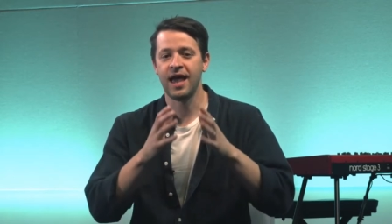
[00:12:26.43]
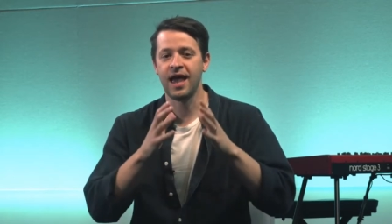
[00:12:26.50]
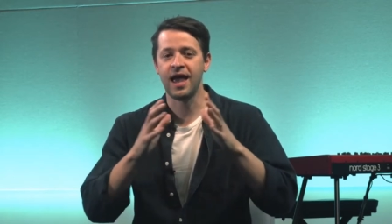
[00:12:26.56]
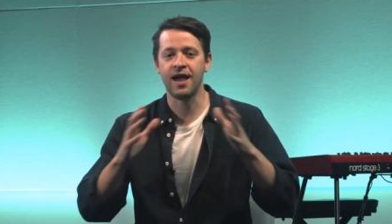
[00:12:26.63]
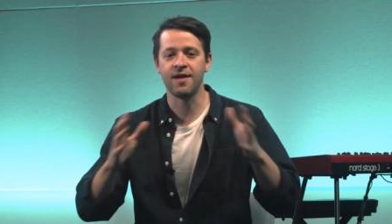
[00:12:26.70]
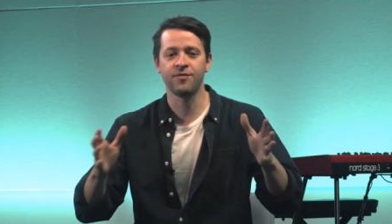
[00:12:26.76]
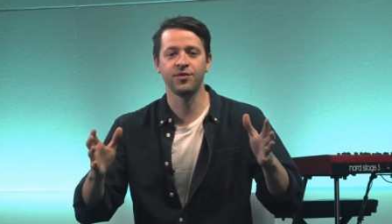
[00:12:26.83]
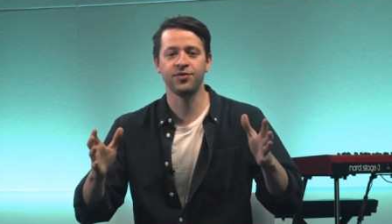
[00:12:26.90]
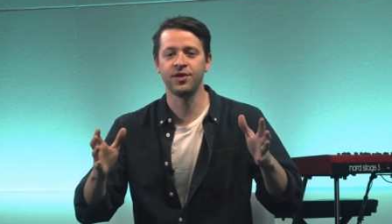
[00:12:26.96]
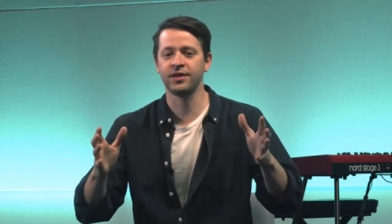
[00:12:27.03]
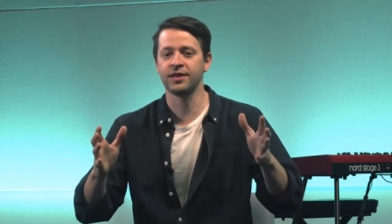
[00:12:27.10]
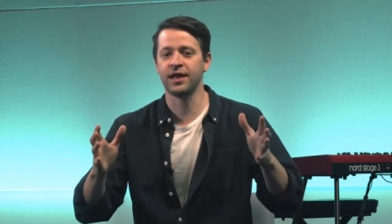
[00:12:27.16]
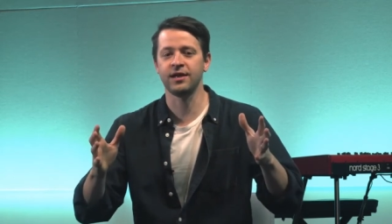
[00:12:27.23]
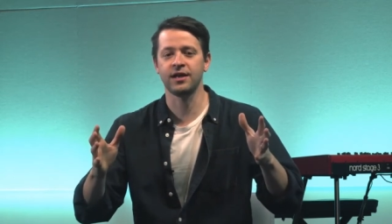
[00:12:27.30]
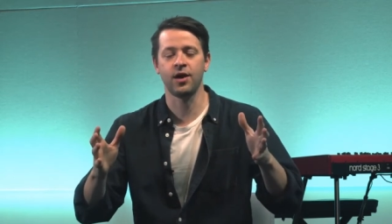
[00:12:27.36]
Everything
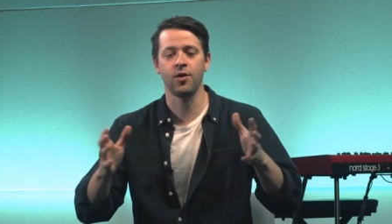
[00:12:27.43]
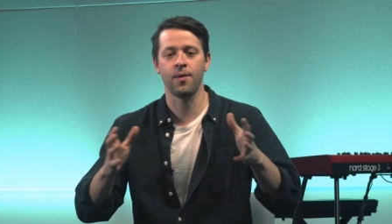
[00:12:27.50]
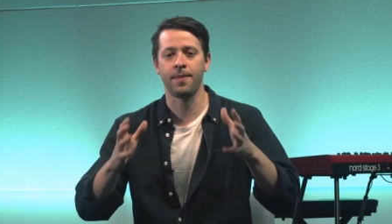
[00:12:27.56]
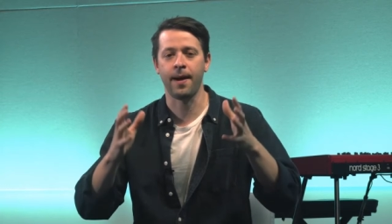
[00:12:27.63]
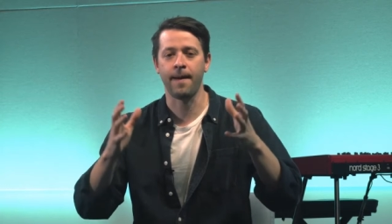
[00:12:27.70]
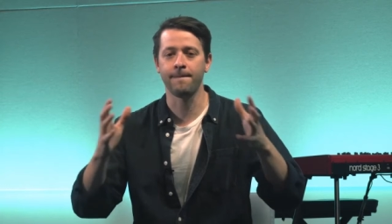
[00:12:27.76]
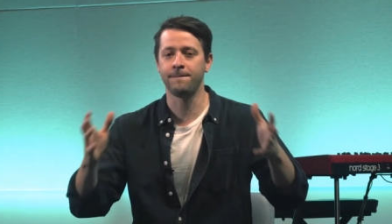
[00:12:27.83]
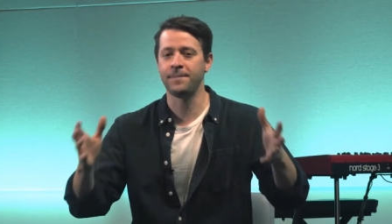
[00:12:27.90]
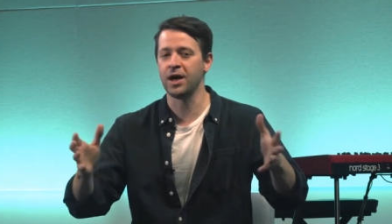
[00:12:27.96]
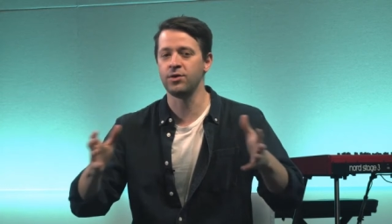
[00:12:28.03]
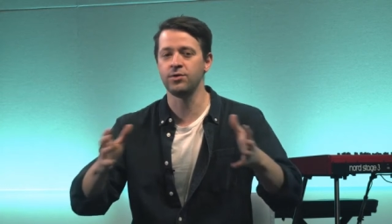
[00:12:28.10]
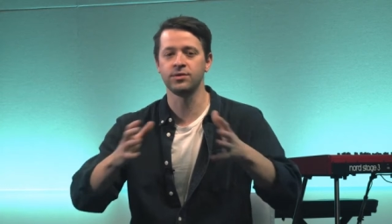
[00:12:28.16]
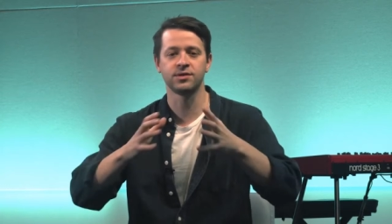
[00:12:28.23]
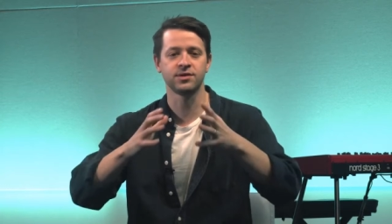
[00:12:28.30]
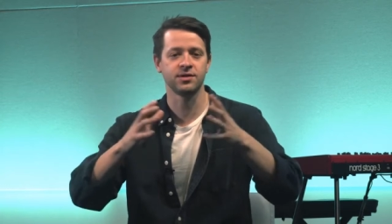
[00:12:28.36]
they know about
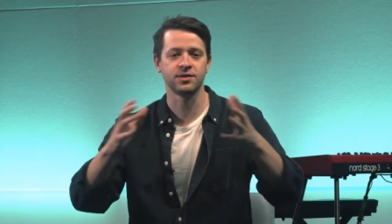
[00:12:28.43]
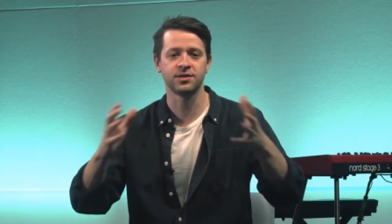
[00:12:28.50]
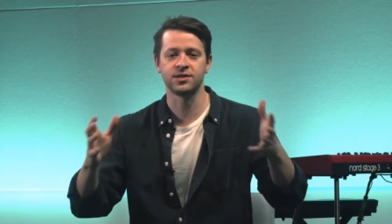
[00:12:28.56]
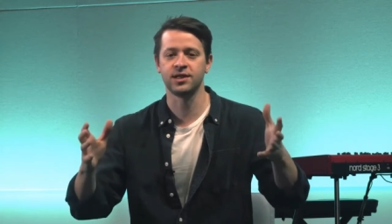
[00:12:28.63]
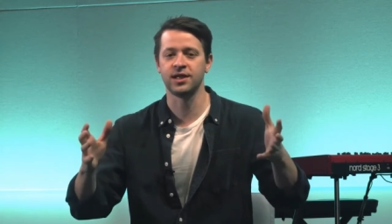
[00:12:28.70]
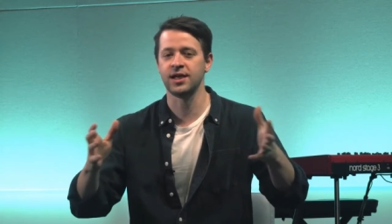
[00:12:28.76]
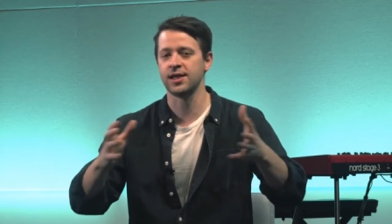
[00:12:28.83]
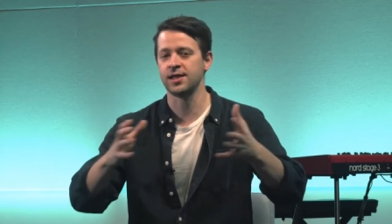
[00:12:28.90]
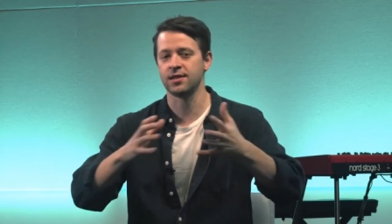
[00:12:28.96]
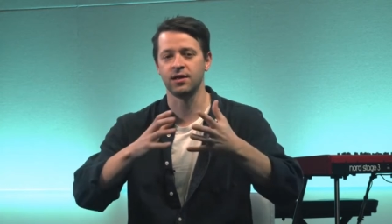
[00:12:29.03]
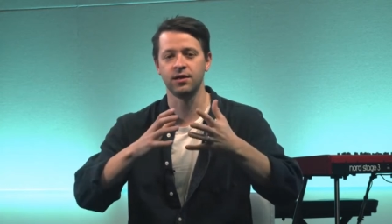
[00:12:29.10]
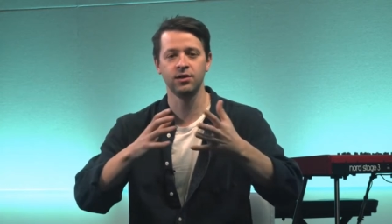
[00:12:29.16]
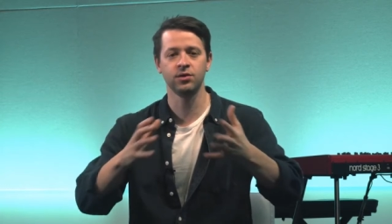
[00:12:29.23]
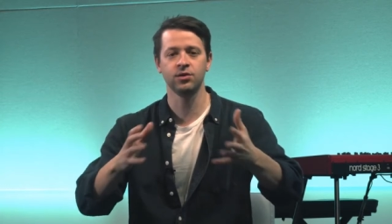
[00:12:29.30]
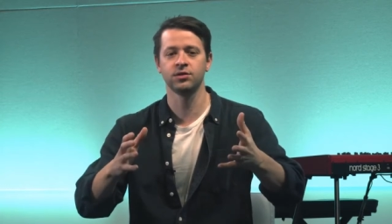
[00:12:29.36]
boats, the sea, the
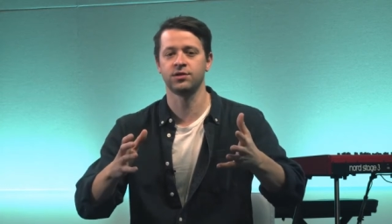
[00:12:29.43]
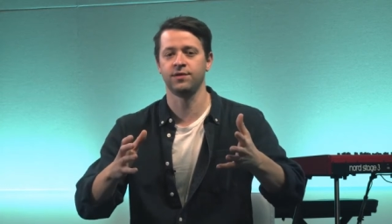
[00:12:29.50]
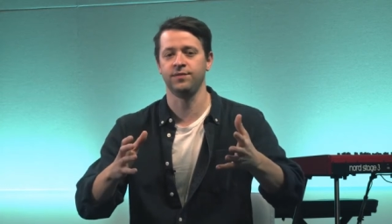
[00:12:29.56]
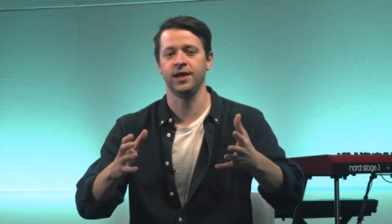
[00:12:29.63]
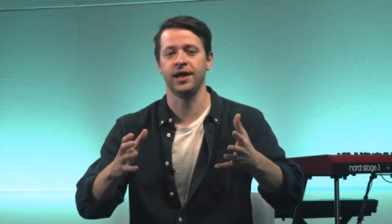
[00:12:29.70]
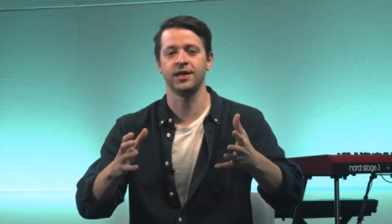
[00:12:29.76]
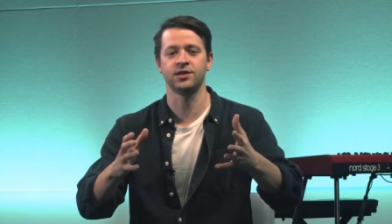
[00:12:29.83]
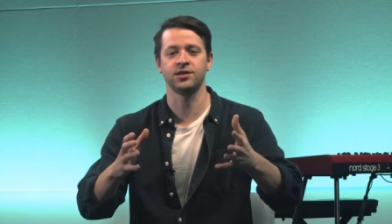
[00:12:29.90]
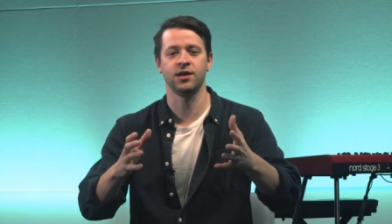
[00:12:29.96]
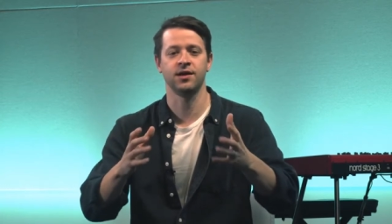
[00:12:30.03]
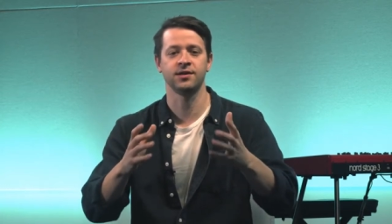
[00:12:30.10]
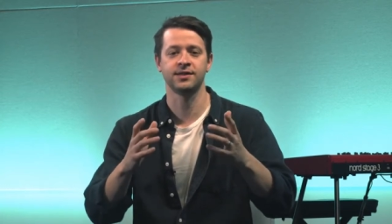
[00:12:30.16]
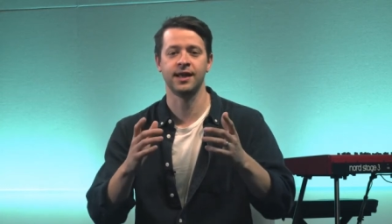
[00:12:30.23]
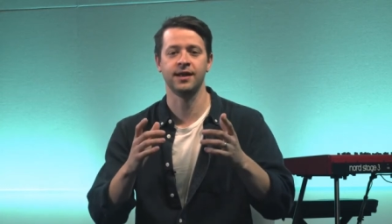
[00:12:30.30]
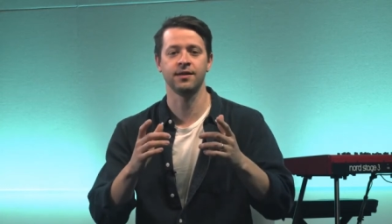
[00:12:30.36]
laws of nature are
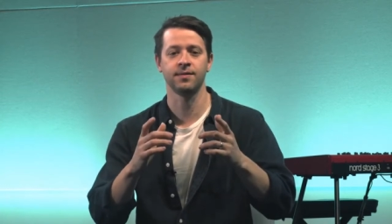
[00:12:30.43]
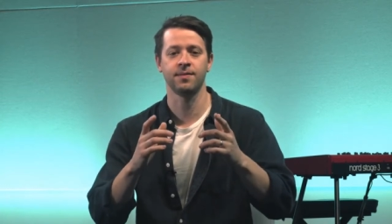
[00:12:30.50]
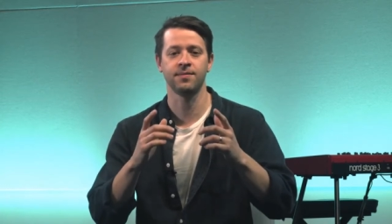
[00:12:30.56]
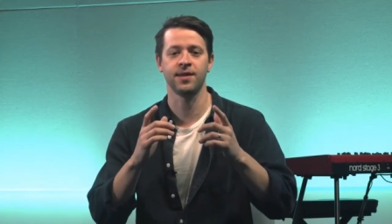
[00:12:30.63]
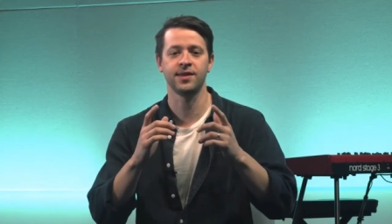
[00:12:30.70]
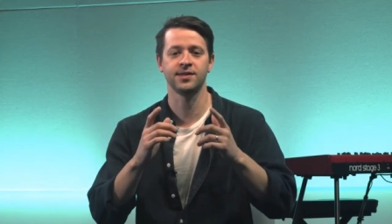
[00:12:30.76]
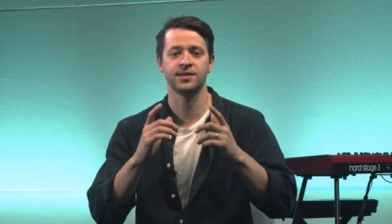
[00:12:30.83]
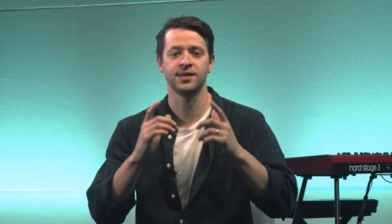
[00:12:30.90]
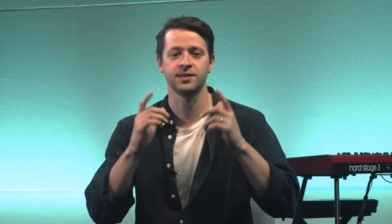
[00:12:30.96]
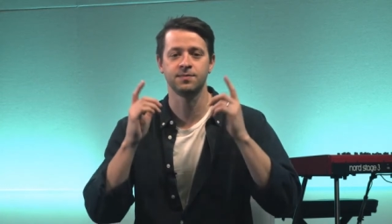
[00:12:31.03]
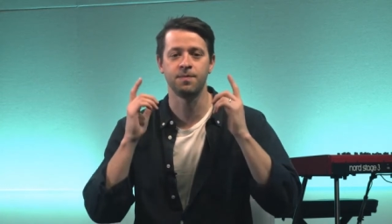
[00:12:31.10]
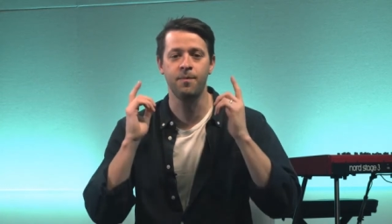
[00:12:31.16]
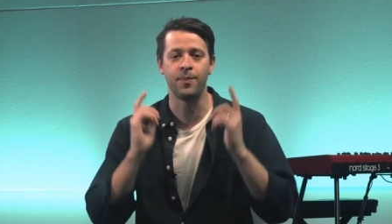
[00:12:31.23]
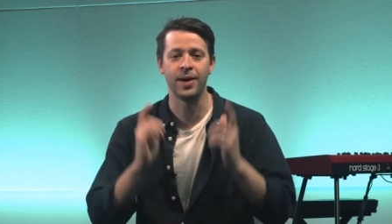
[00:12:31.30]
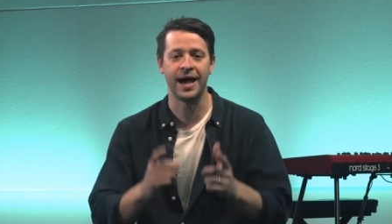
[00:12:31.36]
telling them that this is
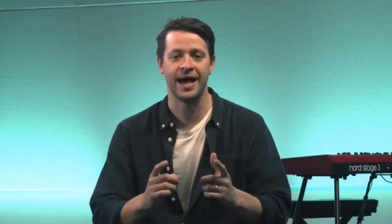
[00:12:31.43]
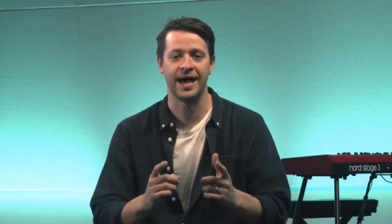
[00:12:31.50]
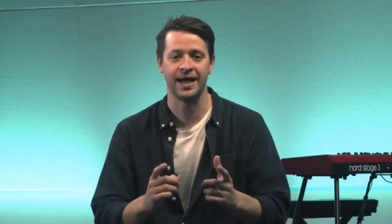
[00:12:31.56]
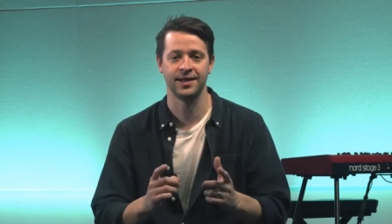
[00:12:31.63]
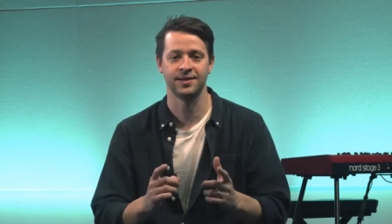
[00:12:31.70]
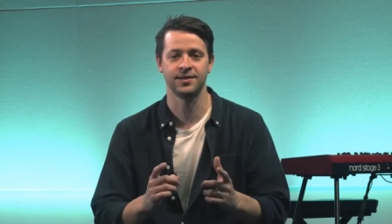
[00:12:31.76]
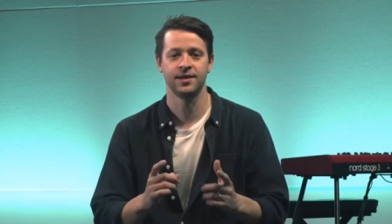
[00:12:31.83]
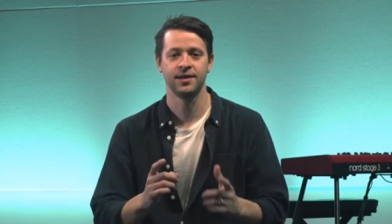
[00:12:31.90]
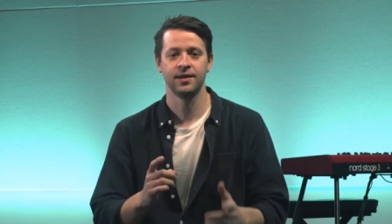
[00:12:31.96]
bad.